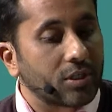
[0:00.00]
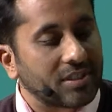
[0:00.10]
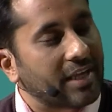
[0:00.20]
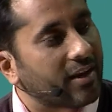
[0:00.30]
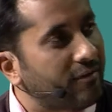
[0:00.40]
does
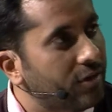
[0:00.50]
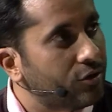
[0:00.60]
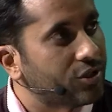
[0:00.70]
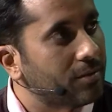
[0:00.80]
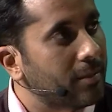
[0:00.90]
that
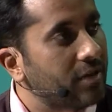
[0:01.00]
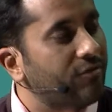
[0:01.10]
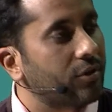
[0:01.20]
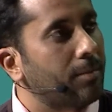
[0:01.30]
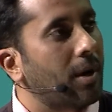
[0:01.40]
evolution mean
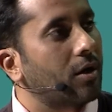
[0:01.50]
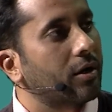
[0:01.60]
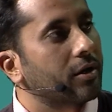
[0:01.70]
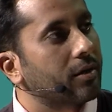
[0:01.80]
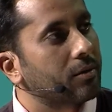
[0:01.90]
for the
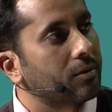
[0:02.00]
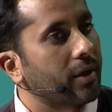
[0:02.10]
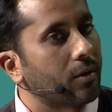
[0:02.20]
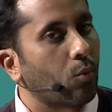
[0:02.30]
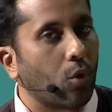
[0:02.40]
market,
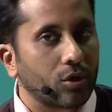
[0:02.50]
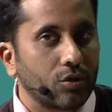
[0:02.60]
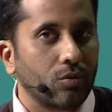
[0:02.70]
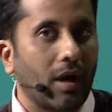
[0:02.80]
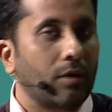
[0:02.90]
and what
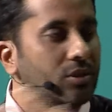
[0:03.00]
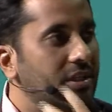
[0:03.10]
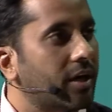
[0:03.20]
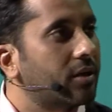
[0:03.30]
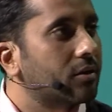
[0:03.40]
do
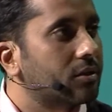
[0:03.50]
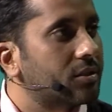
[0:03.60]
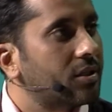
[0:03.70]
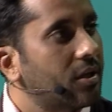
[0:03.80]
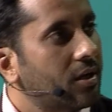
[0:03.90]
outsiders
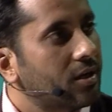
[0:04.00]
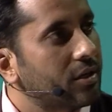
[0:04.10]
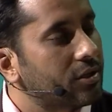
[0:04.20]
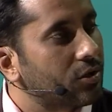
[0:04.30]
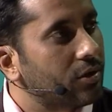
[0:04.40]

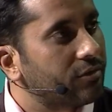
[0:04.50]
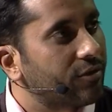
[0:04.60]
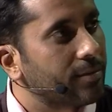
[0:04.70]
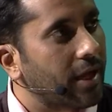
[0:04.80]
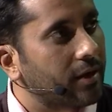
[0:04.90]
need to learn
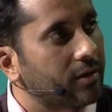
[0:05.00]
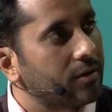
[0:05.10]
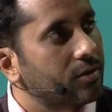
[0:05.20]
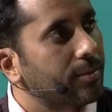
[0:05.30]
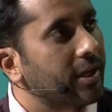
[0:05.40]
from that
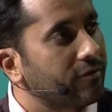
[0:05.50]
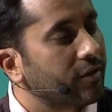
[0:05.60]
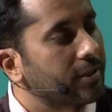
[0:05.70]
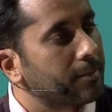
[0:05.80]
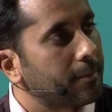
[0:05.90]
to begin with?